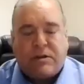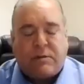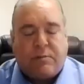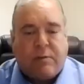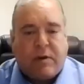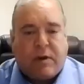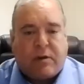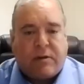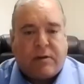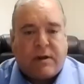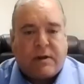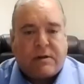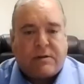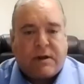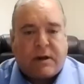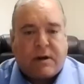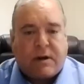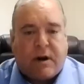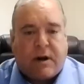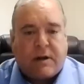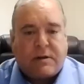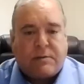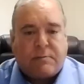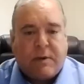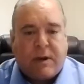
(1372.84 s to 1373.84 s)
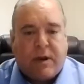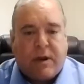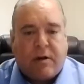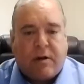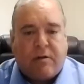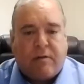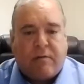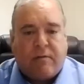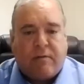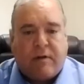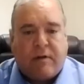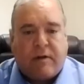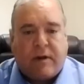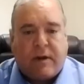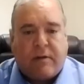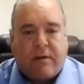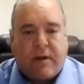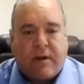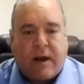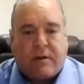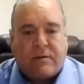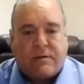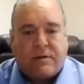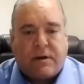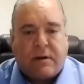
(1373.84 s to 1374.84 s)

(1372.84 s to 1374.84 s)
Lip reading: built this. It cost me $150,000.